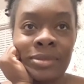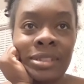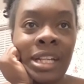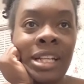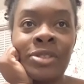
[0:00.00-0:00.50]

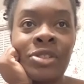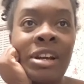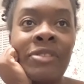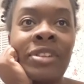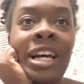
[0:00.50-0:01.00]
I don't
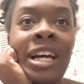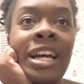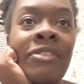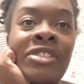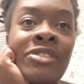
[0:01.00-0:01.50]
travel a lot.
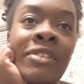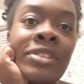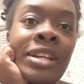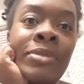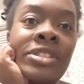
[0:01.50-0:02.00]
Have I
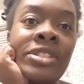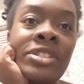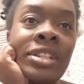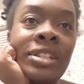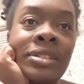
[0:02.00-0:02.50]
traveled that much this year?